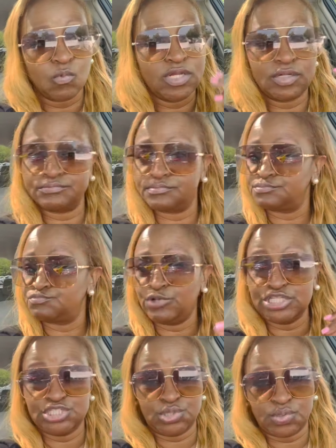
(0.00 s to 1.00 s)

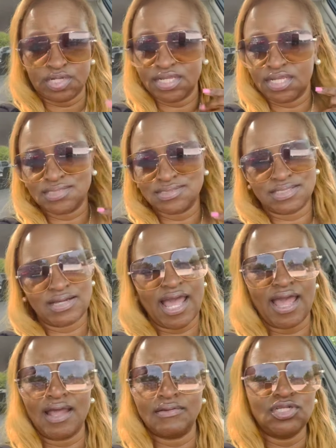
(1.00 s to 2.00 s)
We doing it. So,
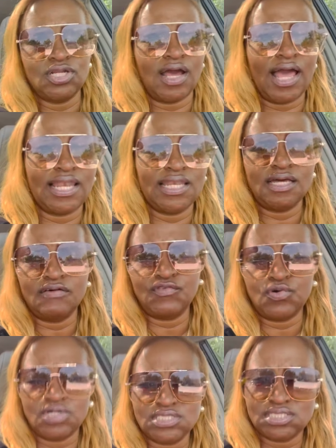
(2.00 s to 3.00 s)
I love
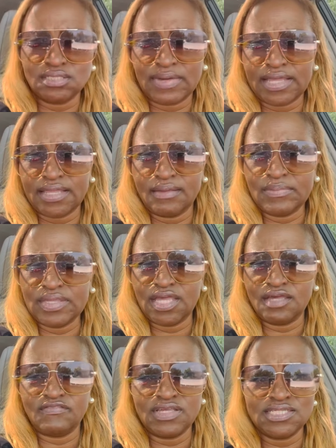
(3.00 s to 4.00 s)
going to my
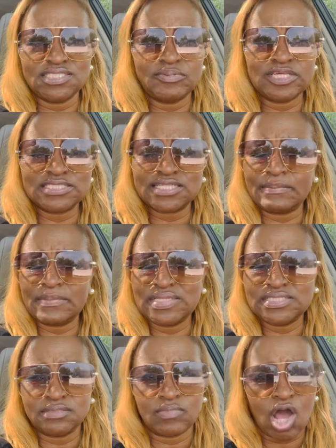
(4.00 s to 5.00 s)
NBA events because I
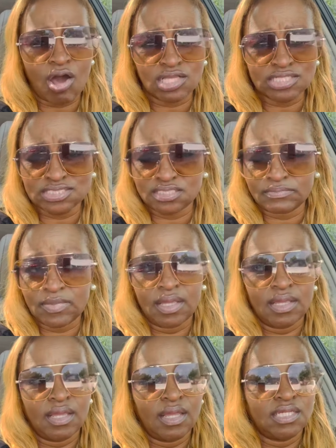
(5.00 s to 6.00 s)
meet some awesome
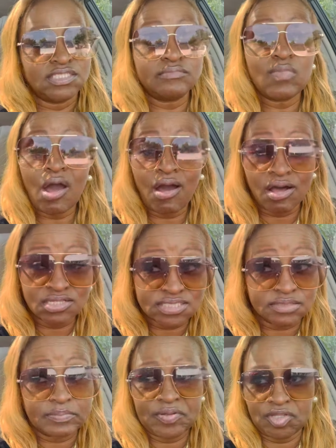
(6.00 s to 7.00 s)

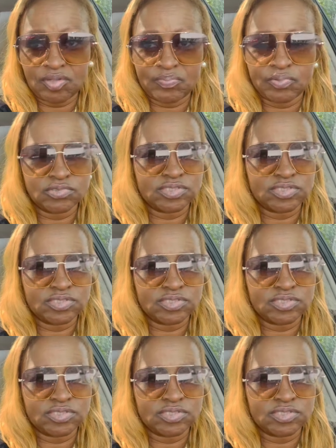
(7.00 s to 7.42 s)
people.